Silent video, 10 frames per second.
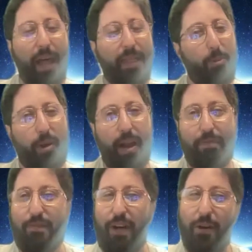I think we're going to have
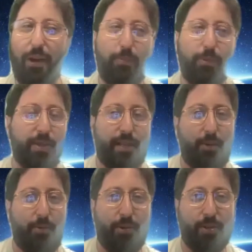to follow it up with the
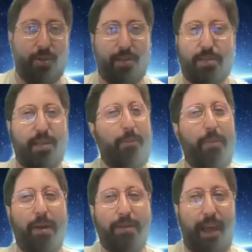sequel and talk to Sam
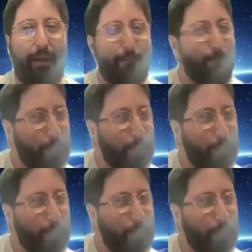about that.